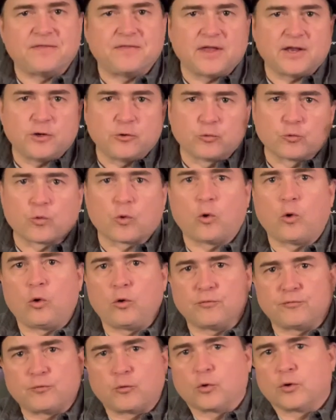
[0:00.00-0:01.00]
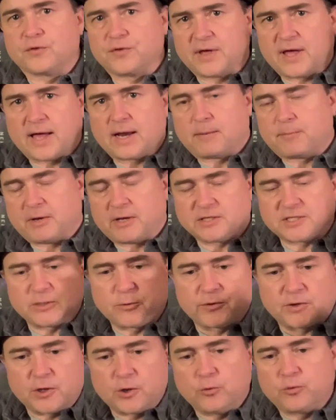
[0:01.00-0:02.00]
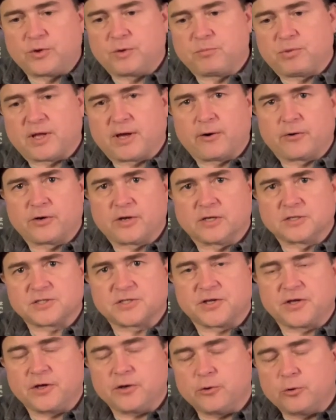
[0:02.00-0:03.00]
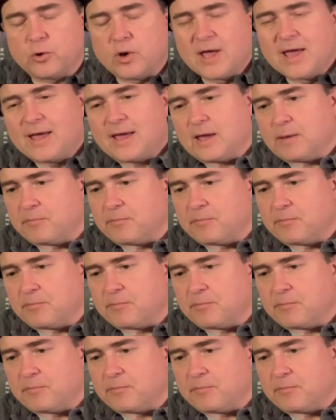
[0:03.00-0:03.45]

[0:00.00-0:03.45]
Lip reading: then you roll for the enemy. You see what the Union player does to you. It